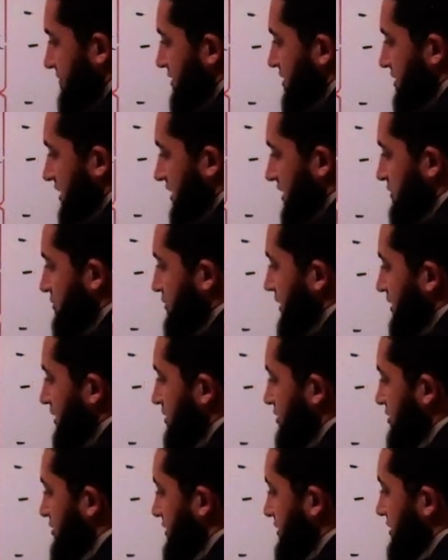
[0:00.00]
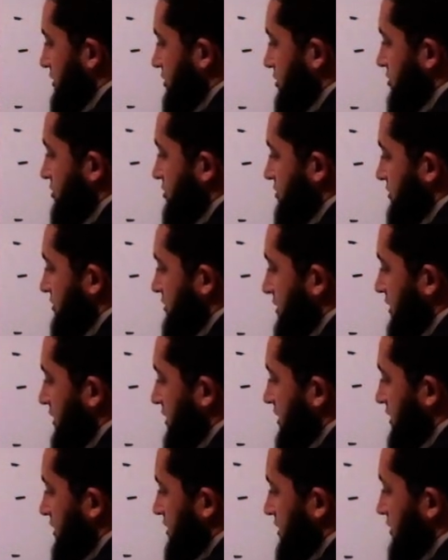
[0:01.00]
It can be a cottage.
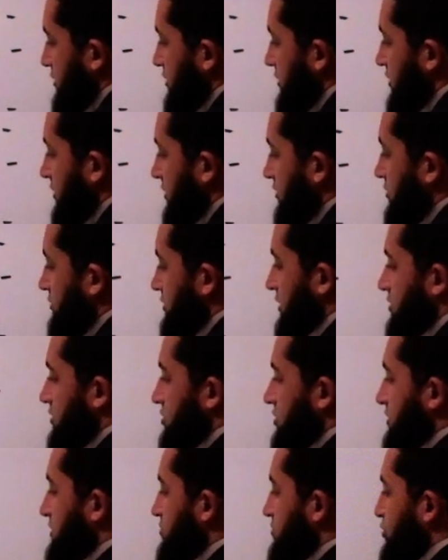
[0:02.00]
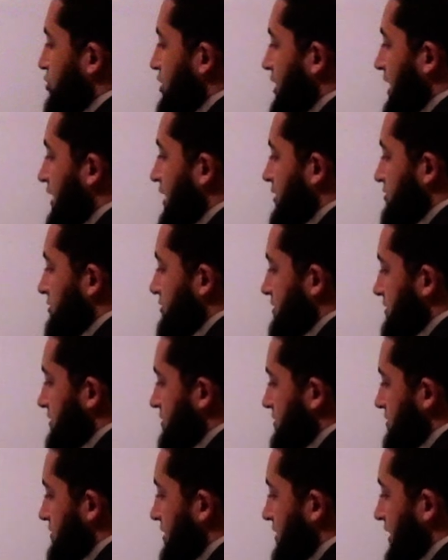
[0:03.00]
You know, cottage, a small house
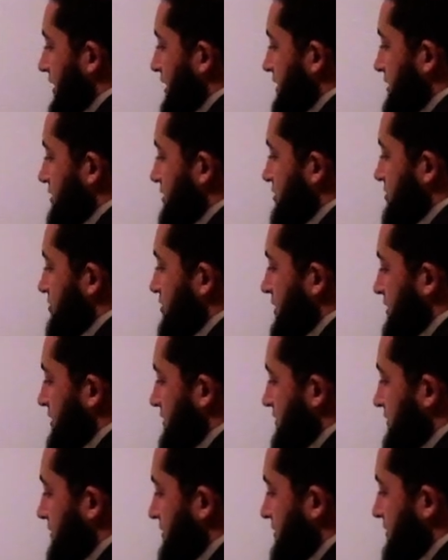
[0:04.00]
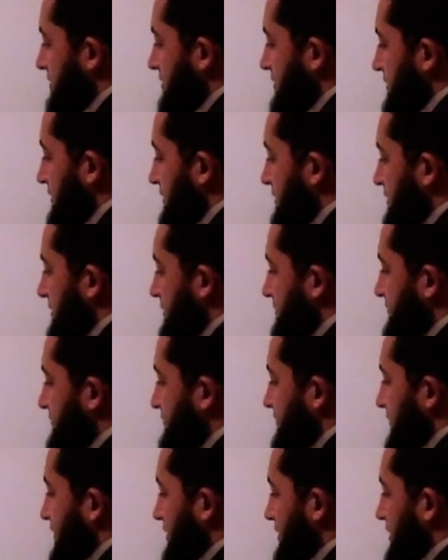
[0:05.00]
like this one.
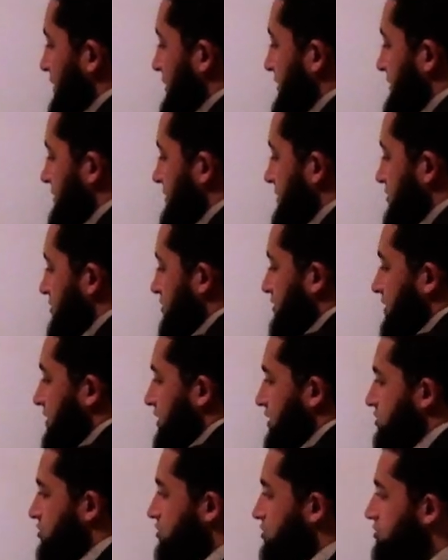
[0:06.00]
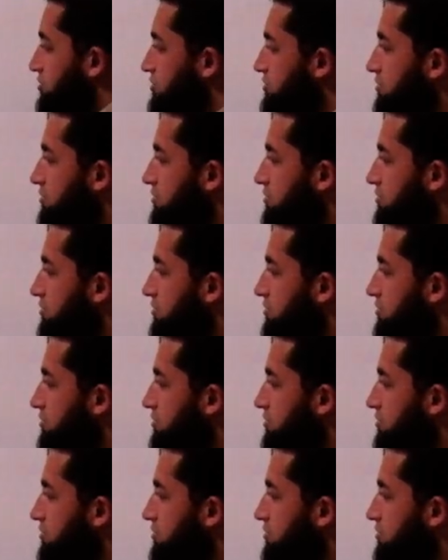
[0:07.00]
Okay, cottage.